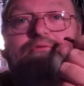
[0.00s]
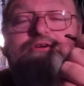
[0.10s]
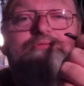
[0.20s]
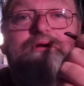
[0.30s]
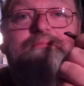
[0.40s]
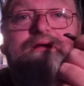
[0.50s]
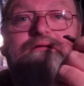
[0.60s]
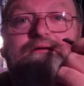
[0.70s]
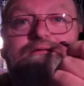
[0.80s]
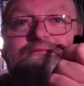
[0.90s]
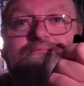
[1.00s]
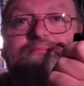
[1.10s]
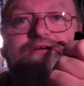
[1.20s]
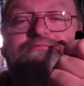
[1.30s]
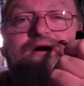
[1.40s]
which would have
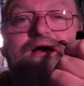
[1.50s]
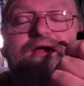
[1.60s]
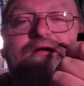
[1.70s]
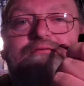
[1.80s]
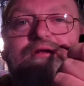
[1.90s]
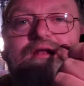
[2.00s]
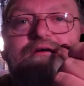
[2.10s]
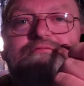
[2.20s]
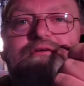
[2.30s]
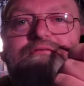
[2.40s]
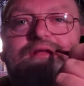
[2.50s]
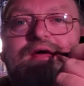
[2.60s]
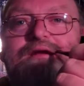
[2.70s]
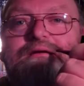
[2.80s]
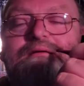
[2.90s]
been fine. I would have loved to have
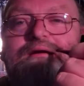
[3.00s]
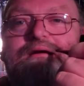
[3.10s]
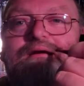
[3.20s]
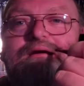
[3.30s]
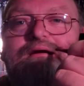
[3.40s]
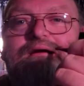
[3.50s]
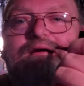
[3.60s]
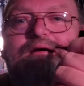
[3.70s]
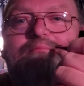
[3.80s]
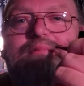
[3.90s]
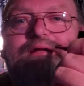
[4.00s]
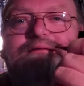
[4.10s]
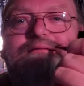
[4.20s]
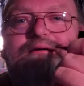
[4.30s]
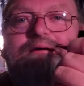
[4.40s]
done it. But